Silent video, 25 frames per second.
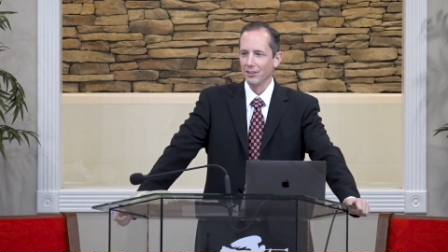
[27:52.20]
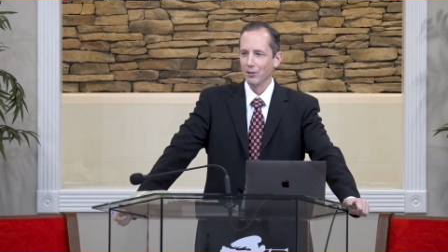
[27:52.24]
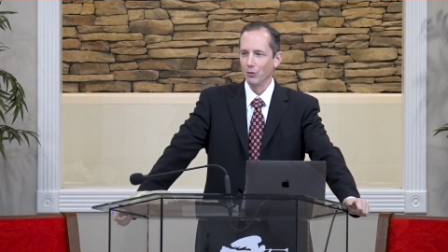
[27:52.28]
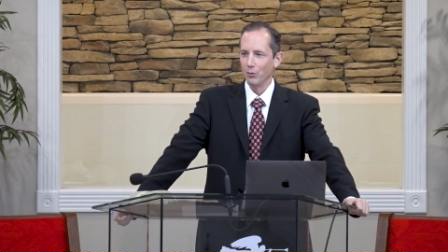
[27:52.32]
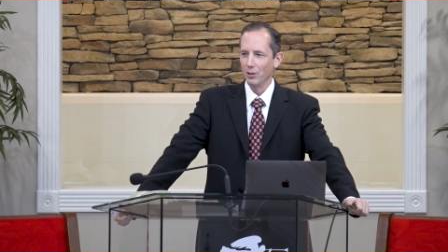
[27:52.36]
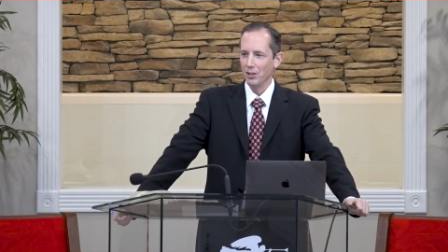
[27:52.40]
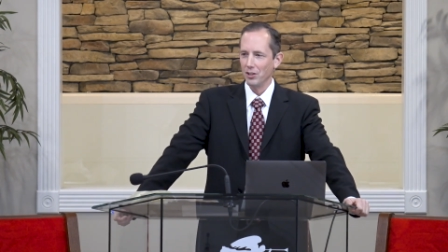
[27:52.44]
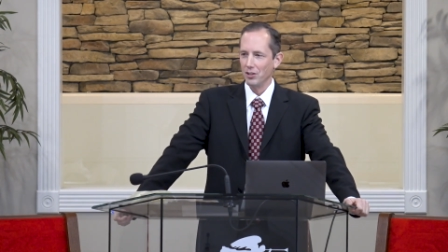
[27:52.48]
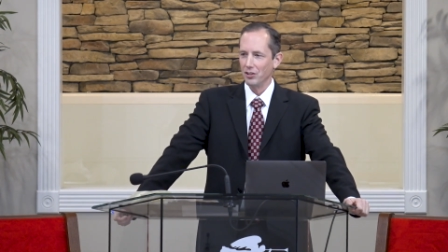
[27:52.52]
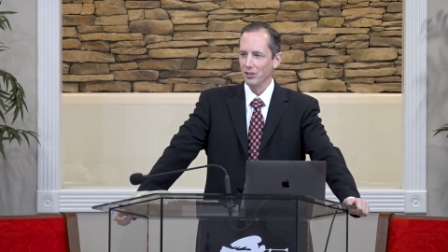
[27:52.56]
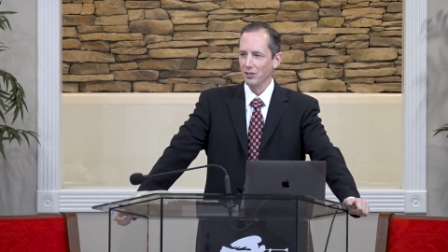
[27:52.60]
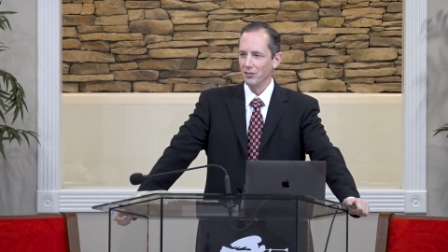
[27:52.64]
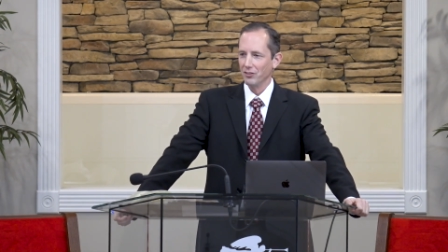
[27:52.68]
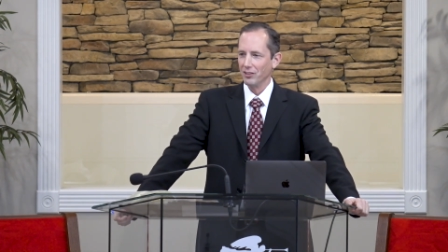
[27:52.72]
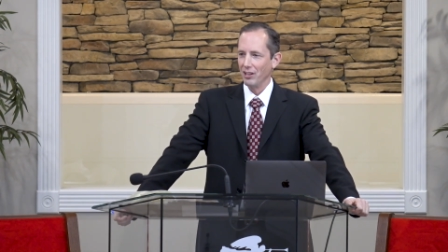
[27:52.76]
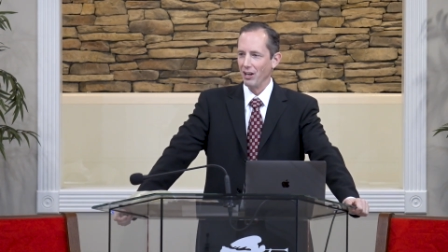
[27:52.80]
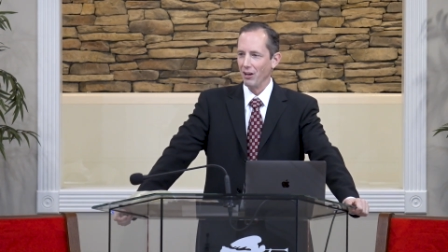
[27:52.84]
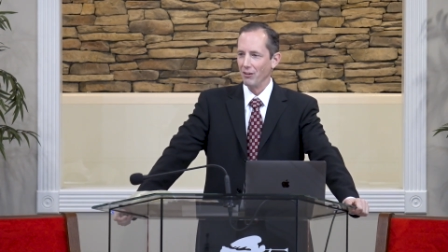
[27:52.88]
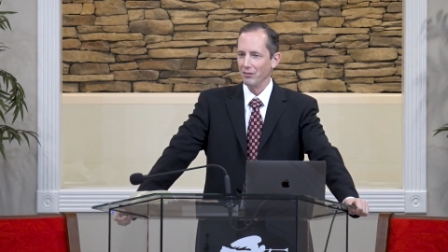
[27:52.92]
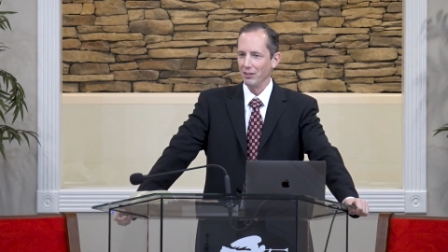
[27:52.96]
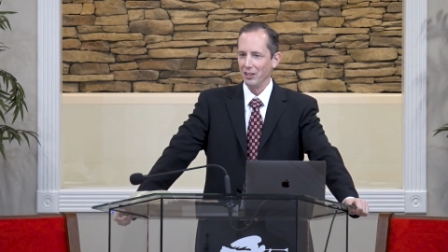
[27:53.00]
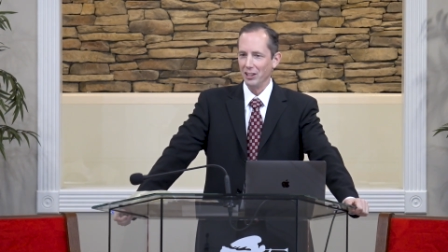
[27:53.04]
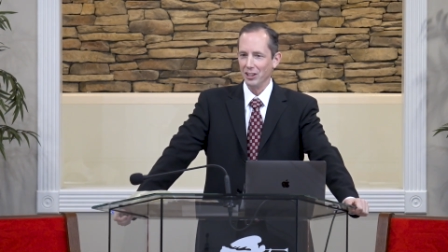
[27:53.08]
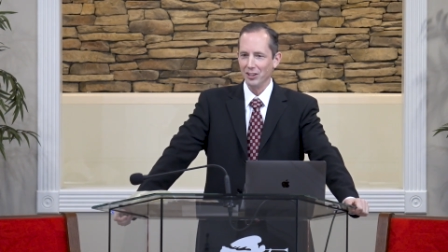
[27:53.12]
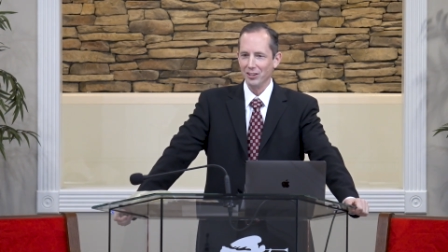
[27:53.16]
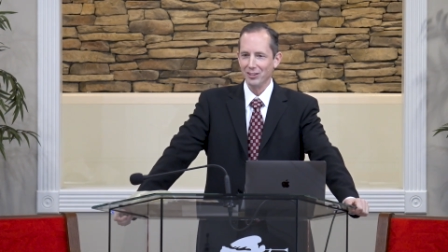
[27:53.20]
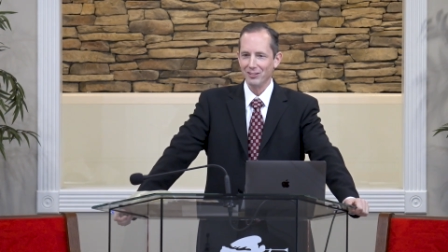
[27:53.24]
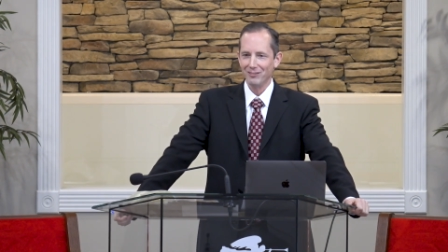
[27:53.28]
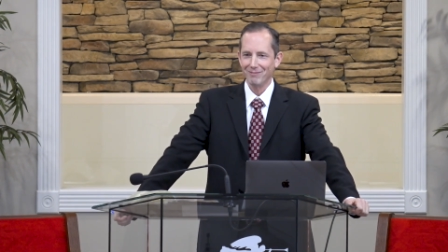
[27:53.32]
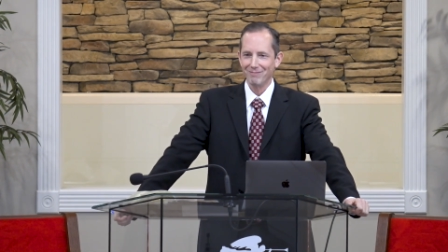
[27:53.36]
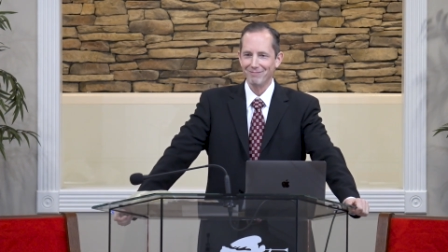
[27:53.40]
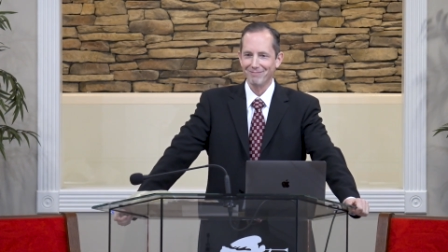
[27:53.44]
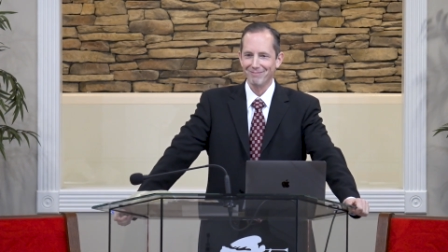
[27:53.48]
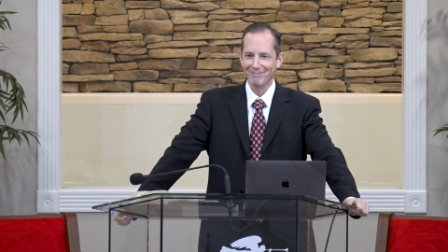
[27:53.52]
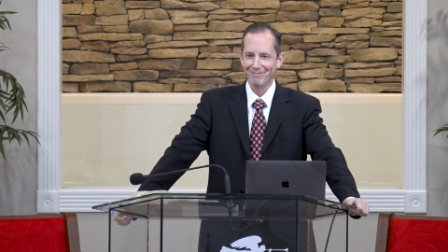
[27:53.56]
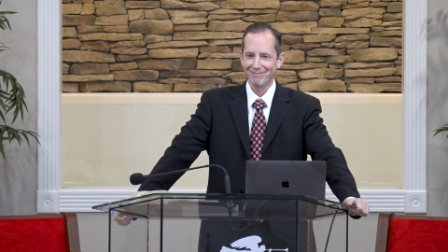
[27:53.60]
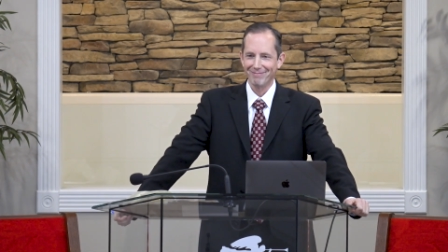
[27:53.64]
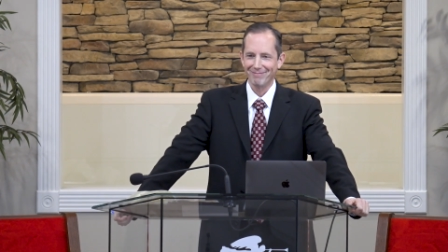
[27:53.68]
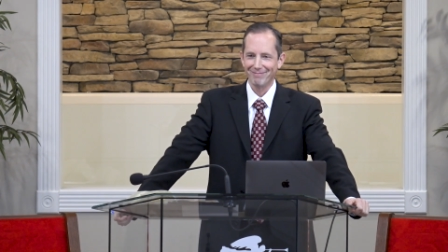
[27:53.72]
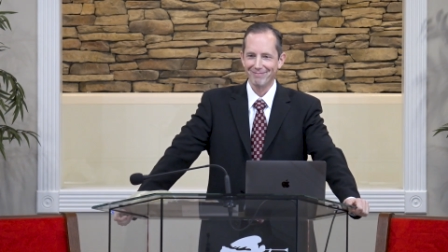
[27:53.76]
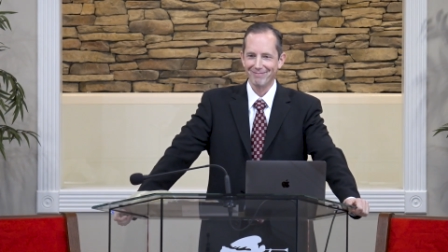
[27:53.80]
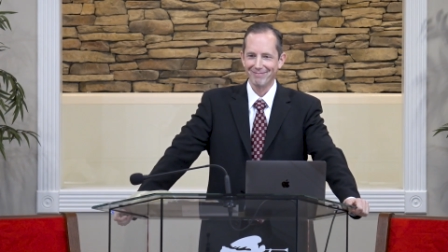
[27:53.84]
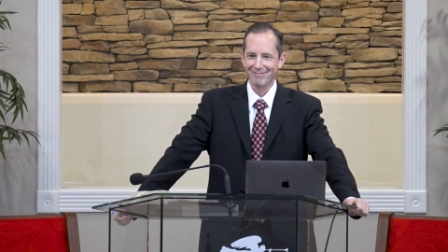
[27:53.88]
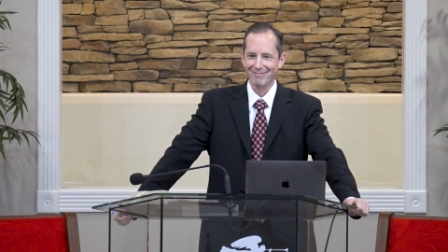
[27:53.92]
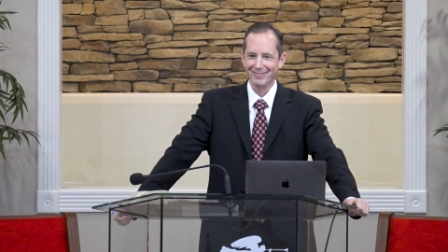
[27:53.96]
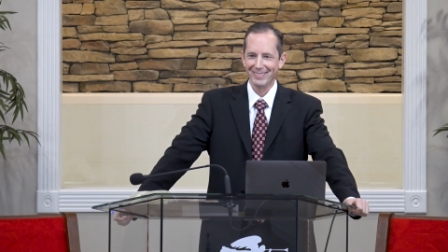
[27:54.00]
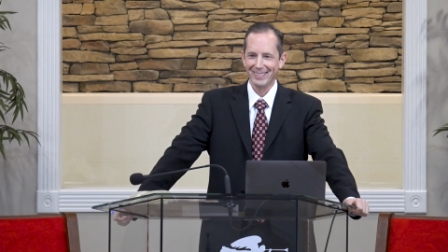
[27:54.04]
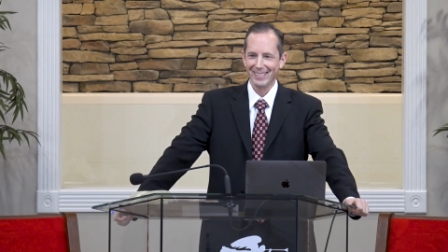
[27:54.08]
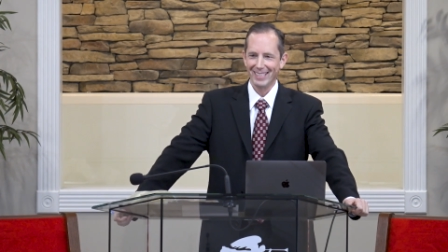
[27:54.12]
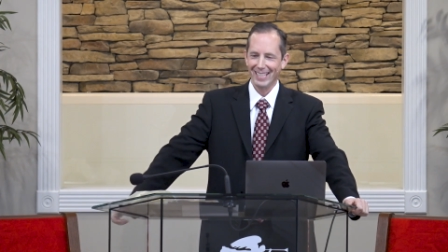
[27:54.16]
to reaching salvation,
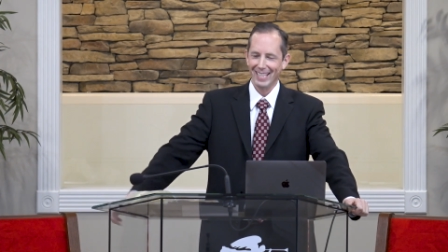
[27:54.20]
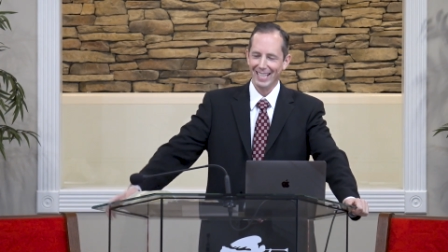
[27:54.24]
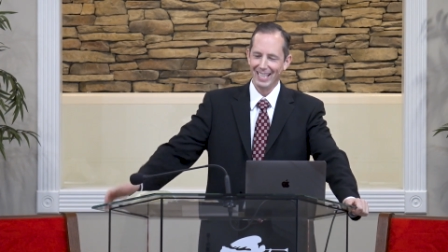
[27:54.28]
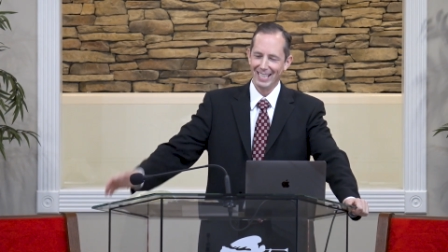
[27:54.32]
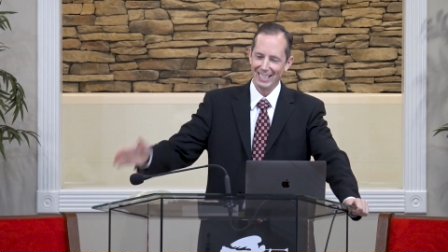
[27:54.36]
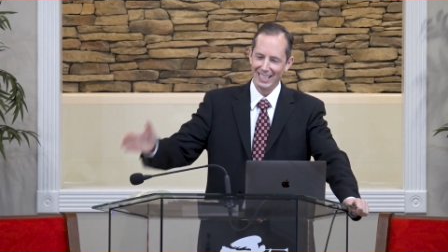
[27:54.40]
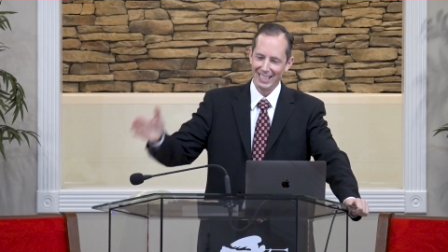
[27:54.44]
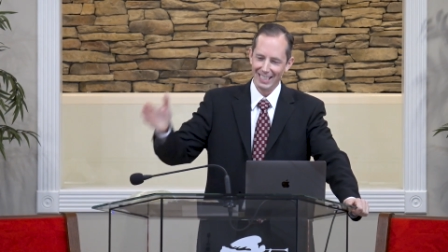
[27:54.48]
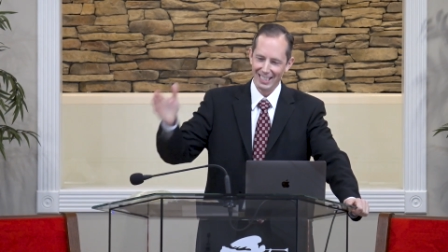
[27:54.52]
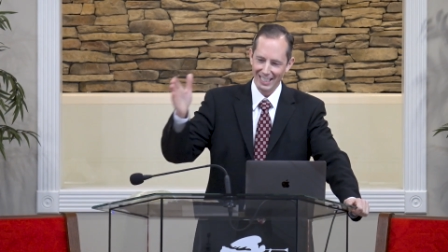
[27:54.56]
and